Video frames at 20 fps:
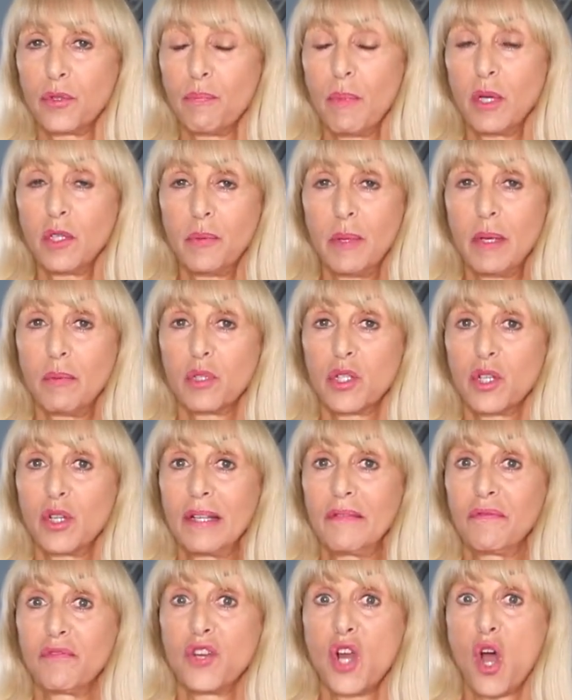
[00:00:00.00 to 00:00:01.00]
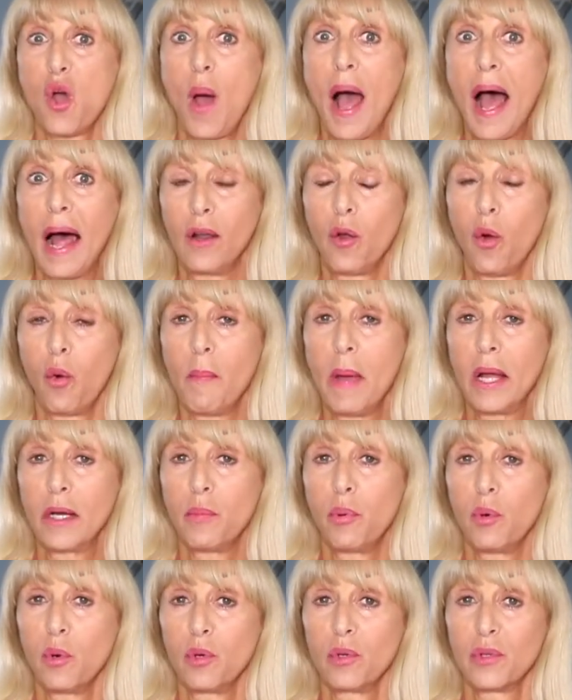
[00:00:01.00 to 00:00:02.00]
Most people don't even know how long
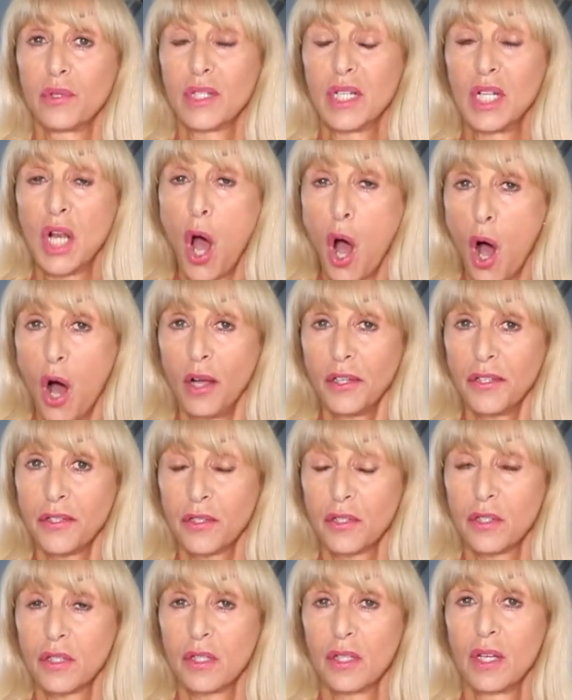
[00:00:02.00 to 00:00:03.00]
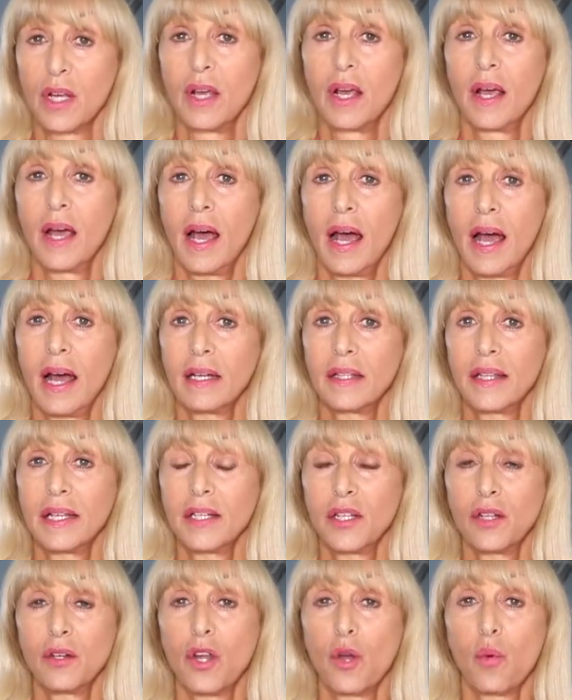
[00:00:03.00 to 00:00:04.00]
menopause lasts and they
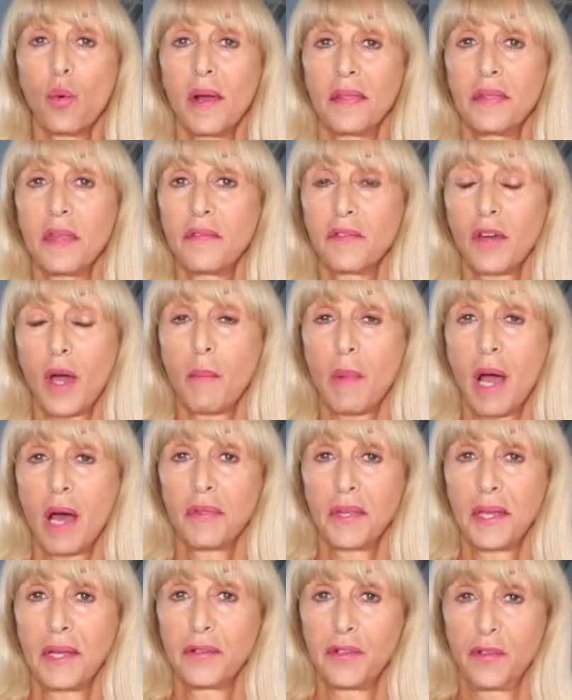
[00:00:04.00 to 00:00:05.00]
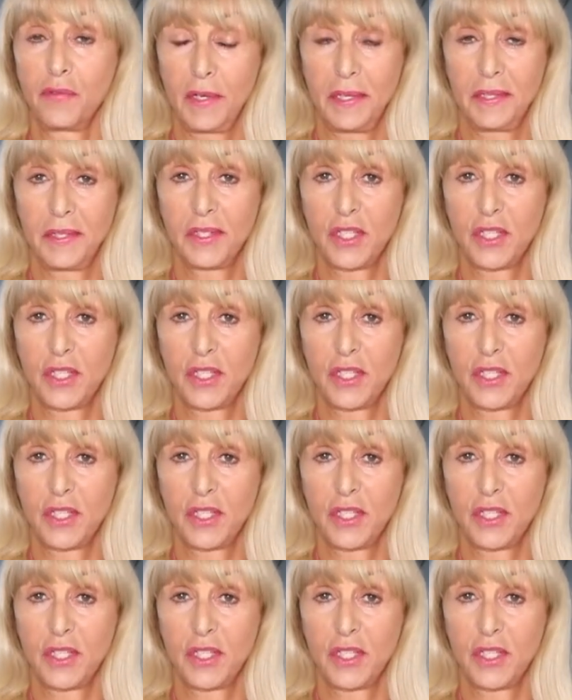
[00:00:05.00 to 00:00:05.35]
don't know when they've come out the end of it.